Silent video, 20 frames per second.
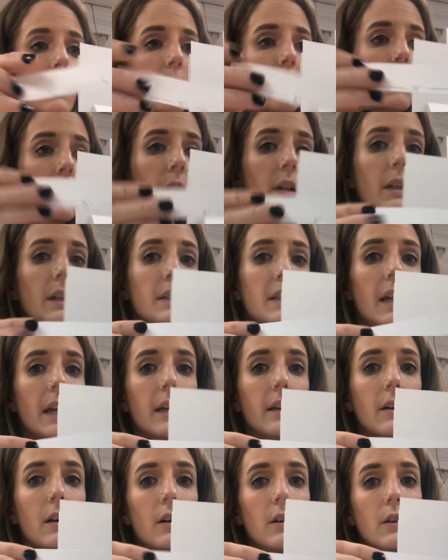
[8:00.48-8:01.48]
We're going to
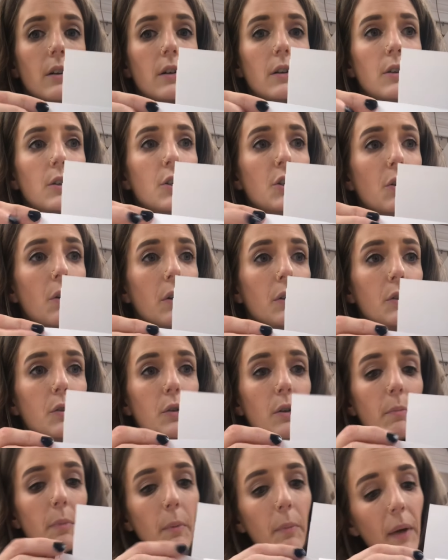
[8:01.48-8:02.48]
take our short
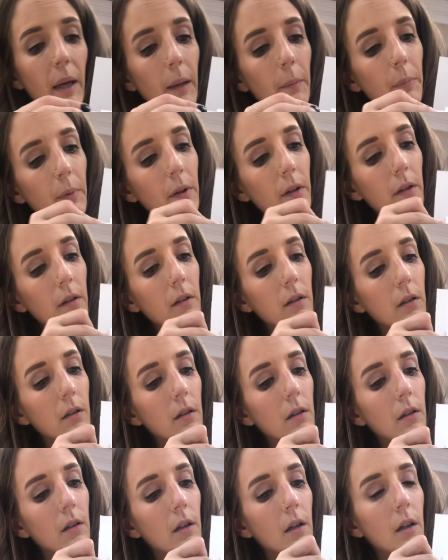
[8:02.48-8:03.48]
strip of paper,
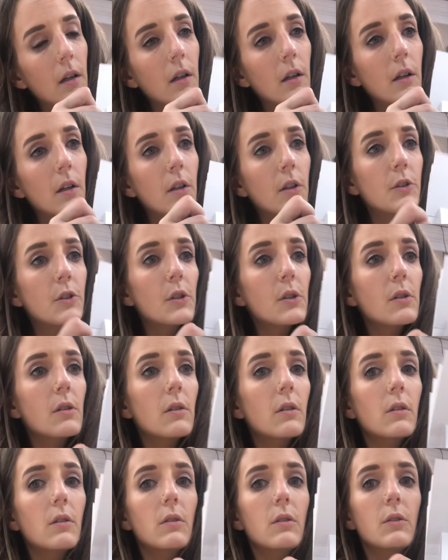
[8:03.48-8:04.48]

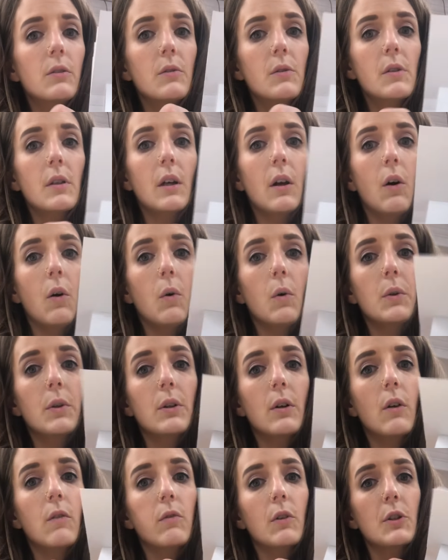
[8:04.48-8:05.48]
just loosely hold
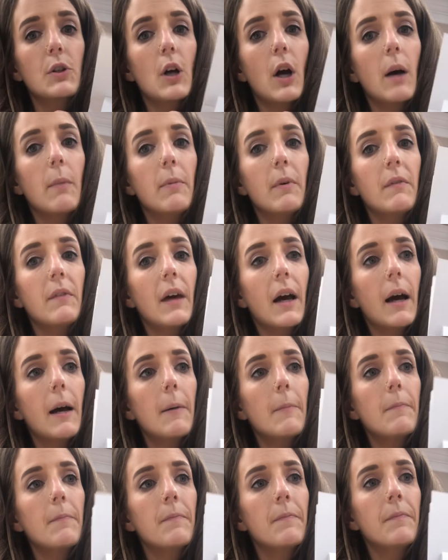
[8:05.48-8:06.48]
it over top of that,